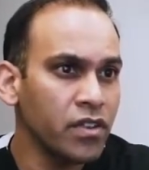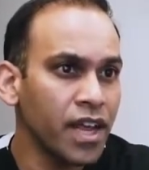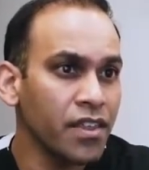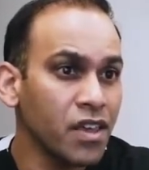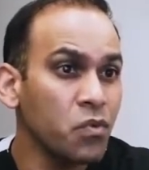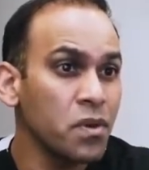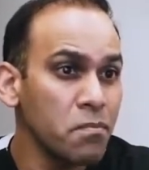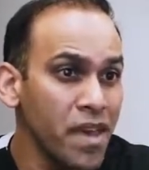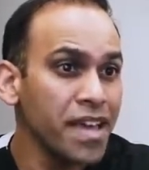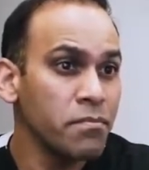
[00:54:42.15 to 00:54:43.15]
that I think we
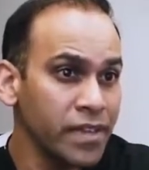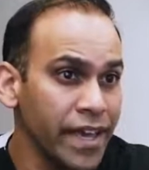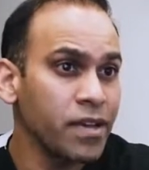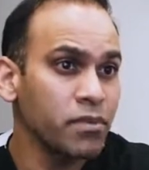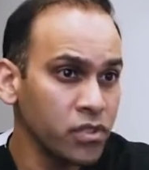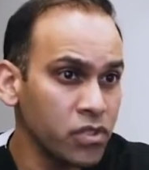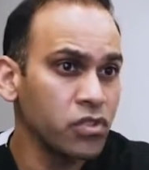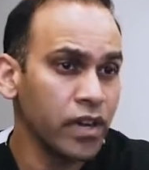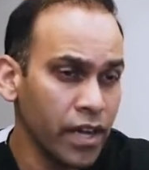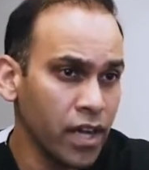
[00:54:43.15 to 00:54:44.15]
may be able to
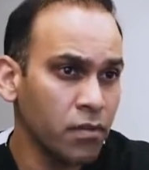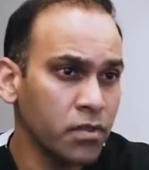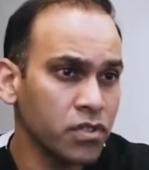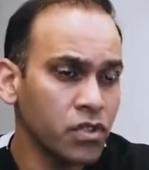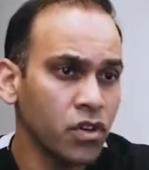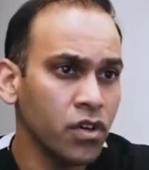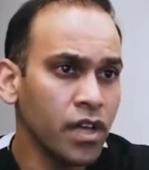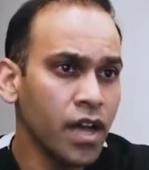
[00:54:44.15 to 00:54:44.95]
help. So